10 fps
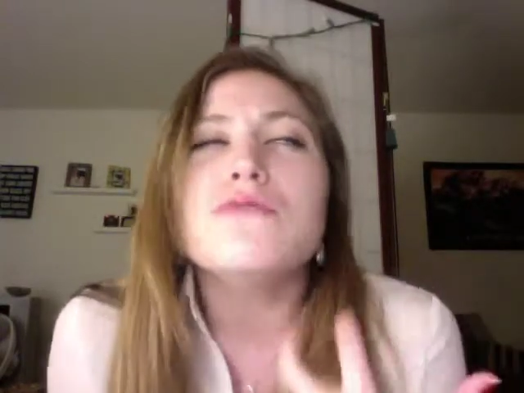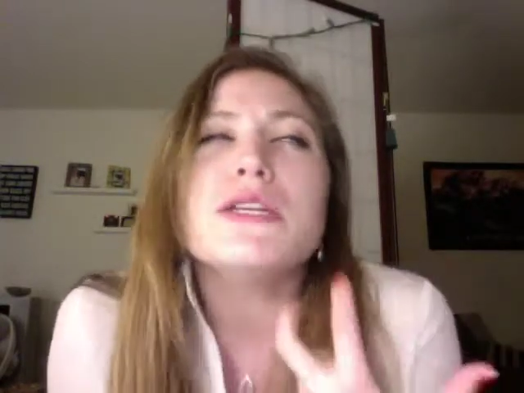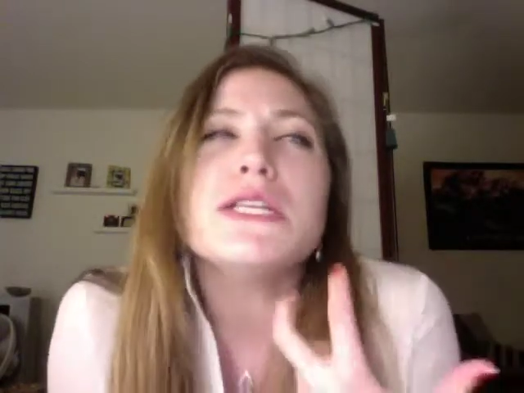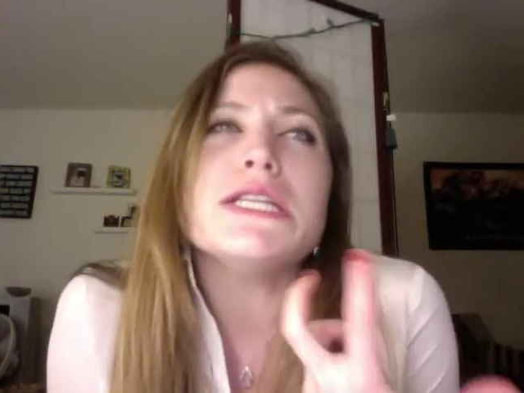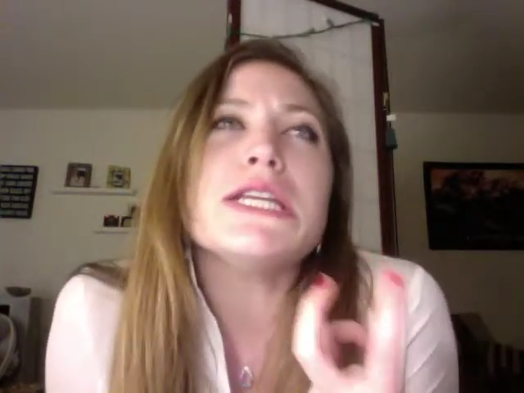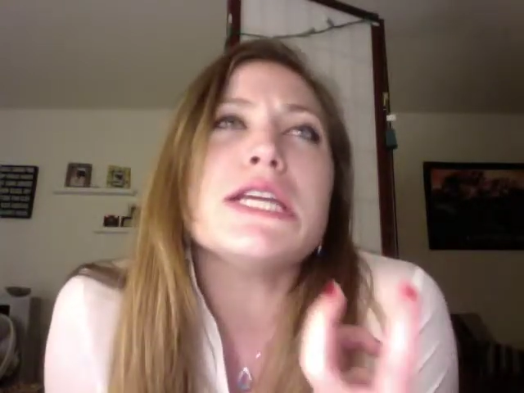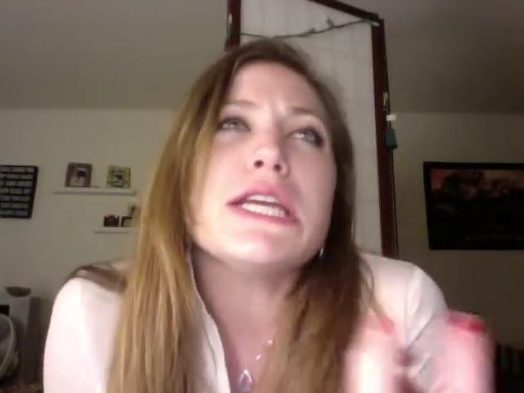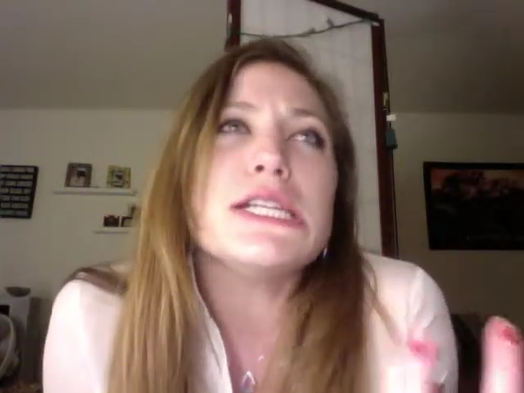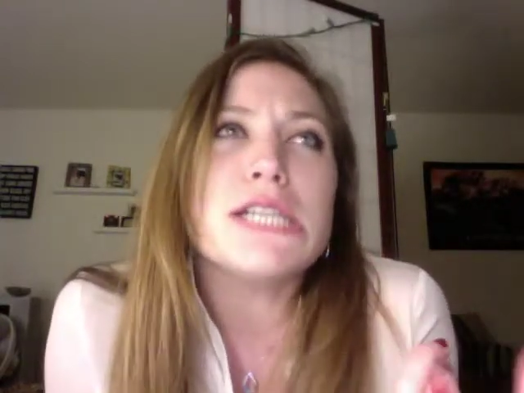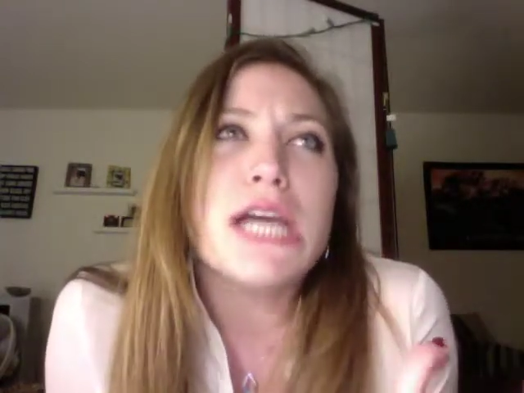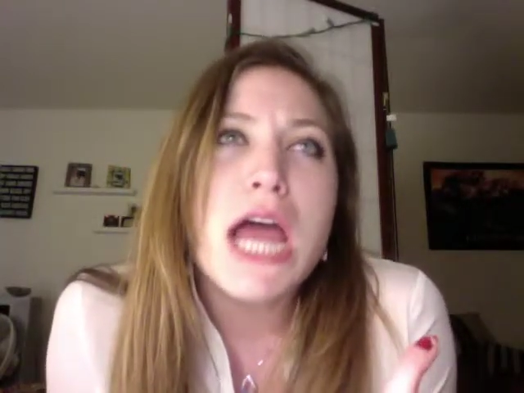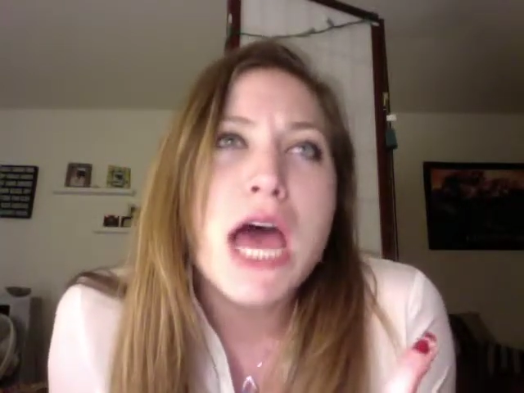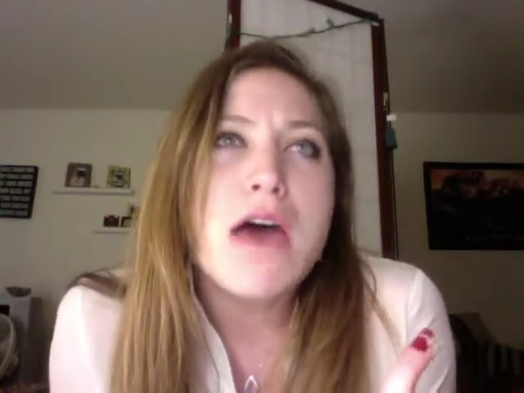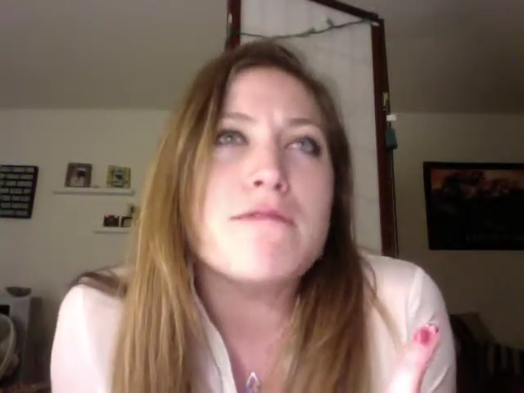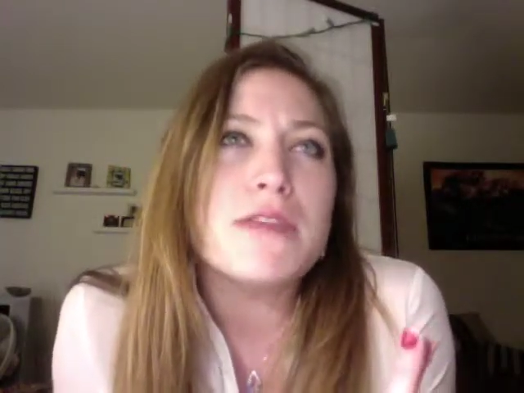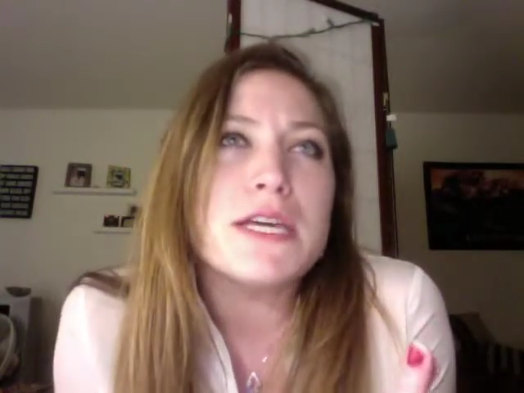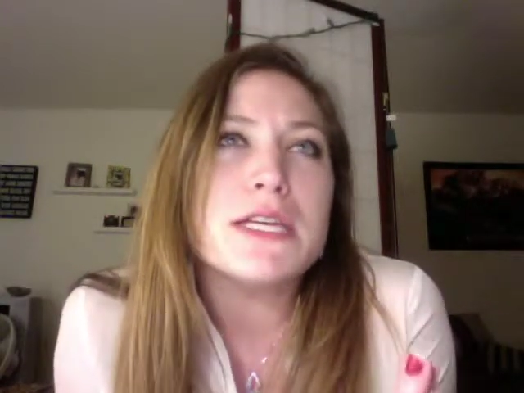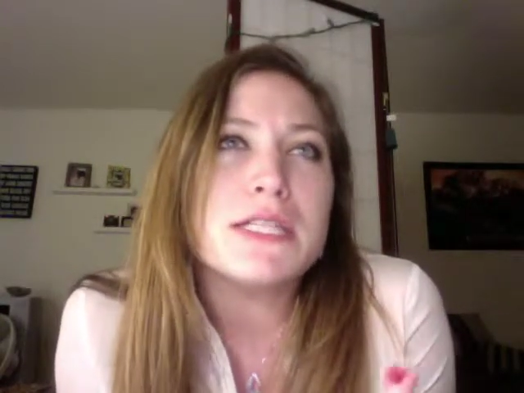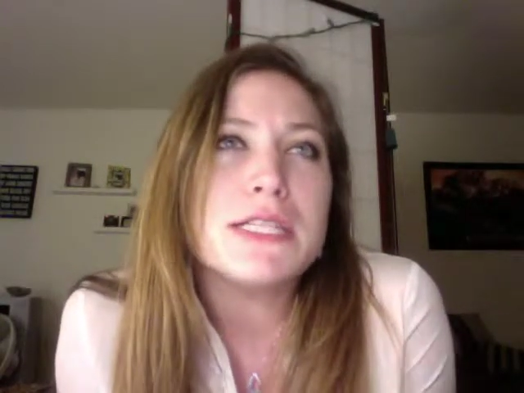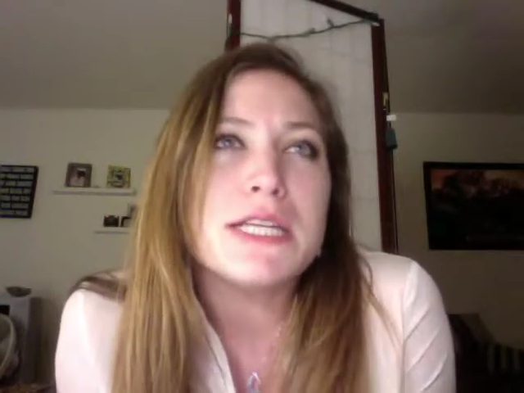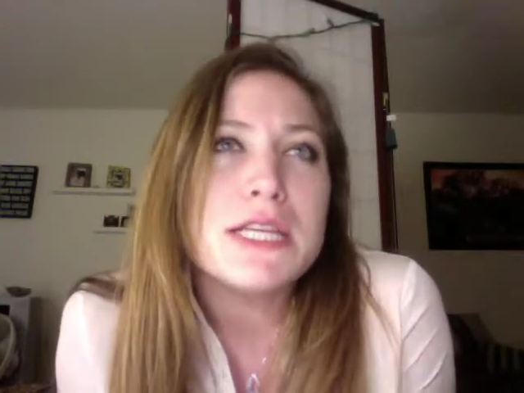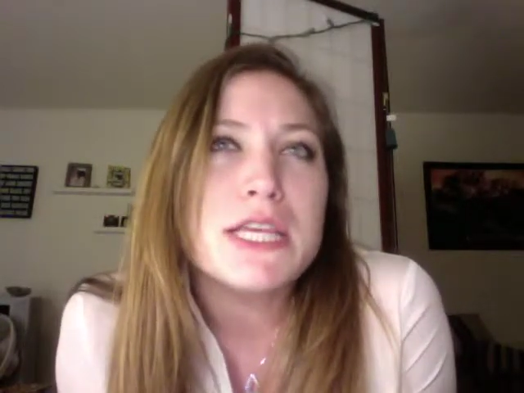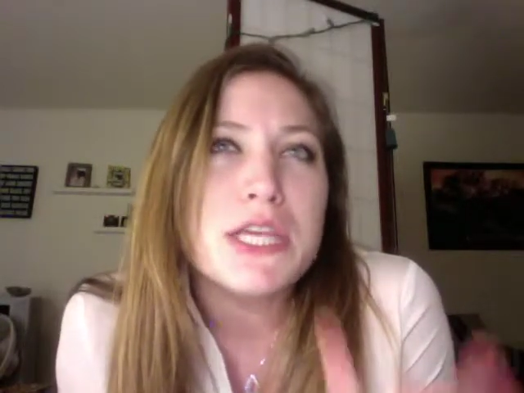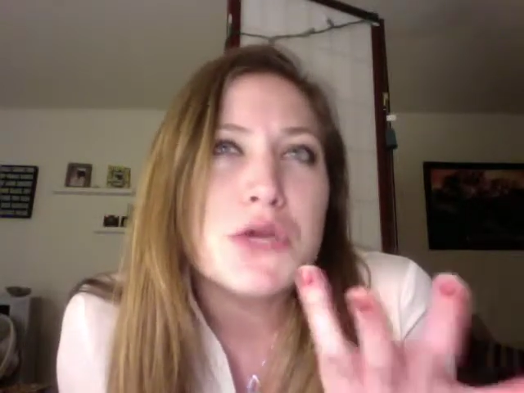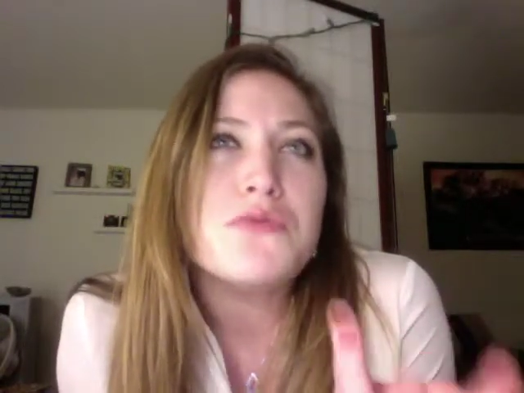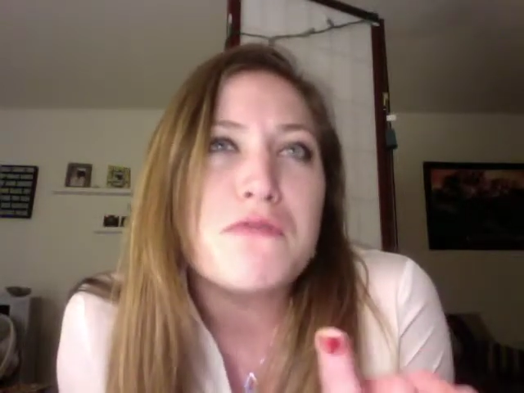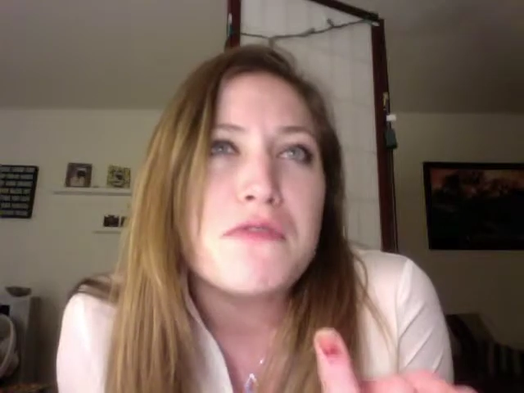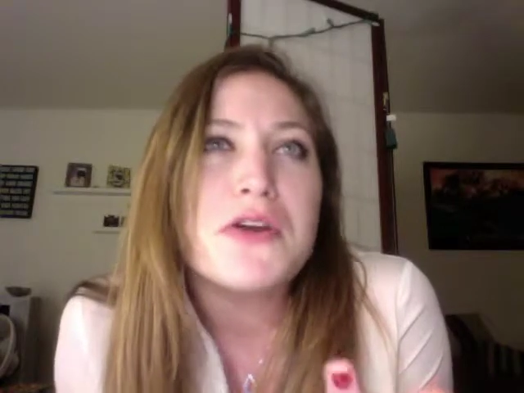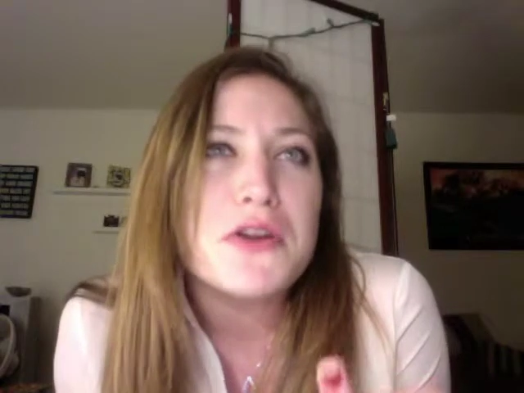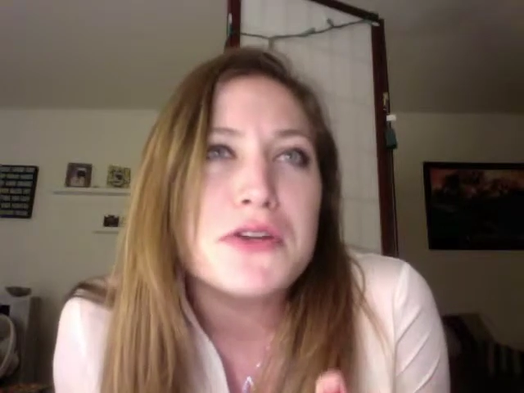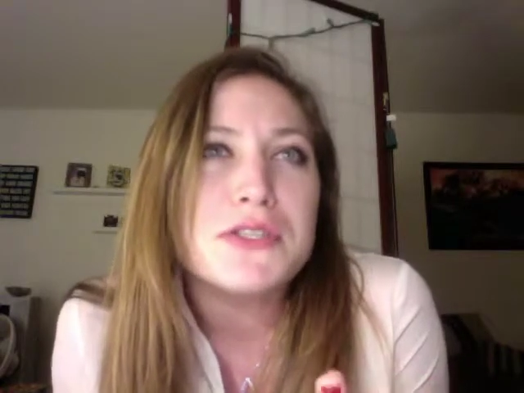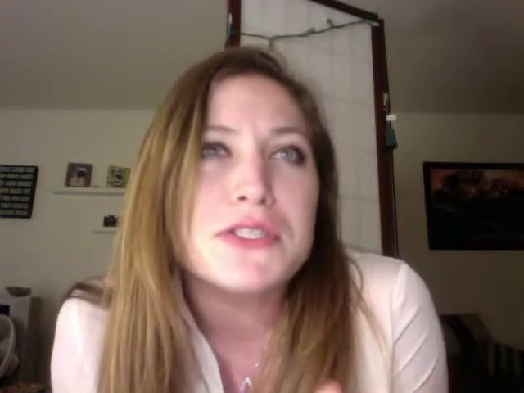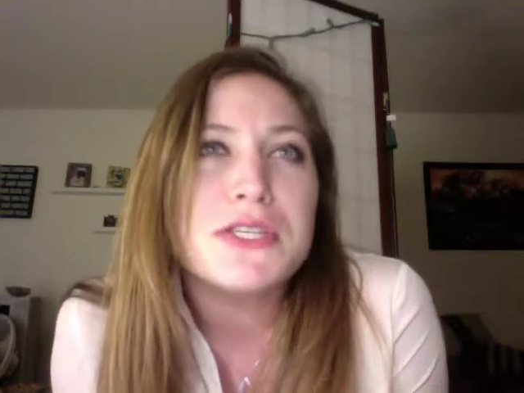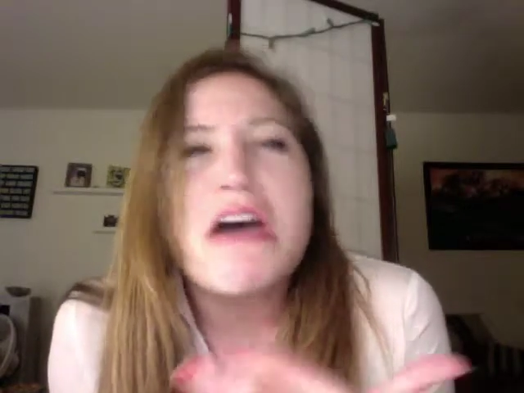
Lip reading: We need to have this in the universe.